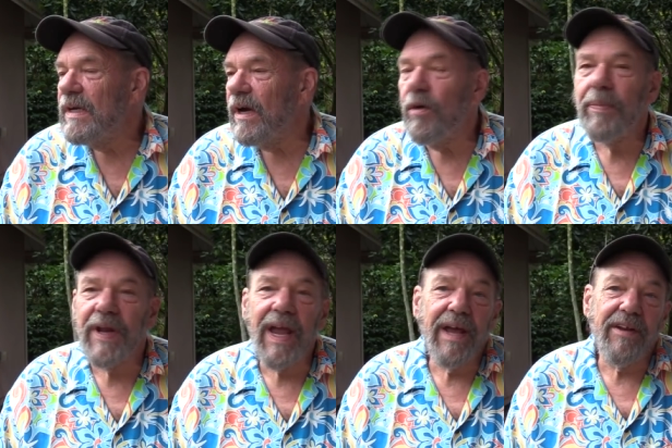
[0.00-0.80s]
you know,
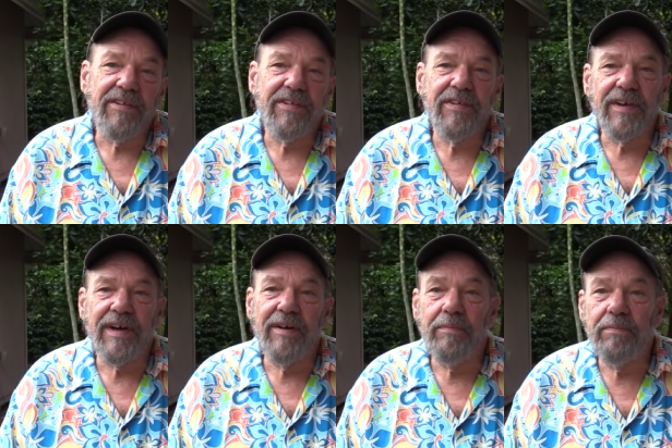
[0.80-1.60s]
bananas.
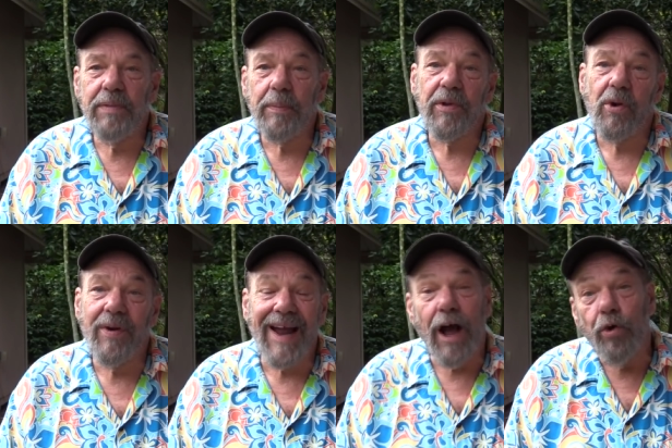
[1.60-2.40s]
Uh, people are
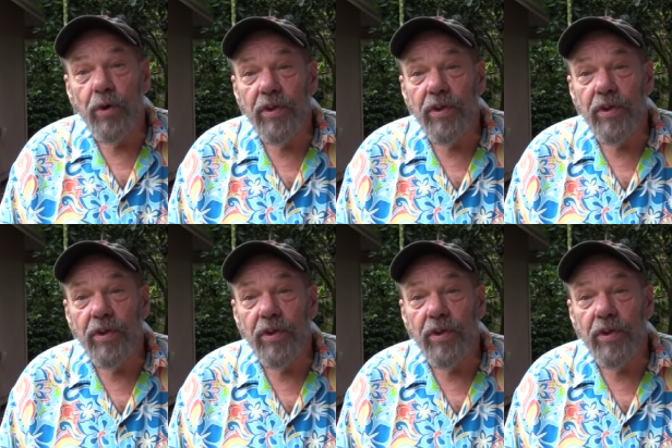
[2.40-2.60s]
going out